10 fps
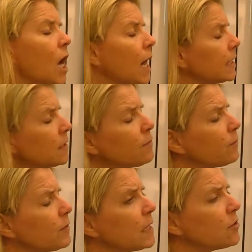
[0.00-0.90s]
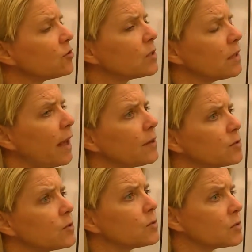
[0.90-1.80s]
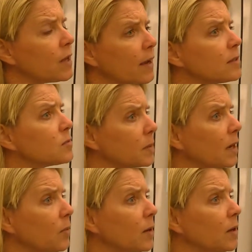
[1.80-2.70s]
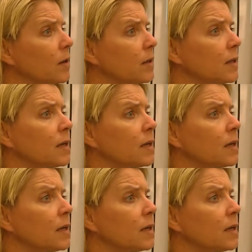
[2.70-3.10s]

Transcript: I didn't finish the last 2 slides, but I will.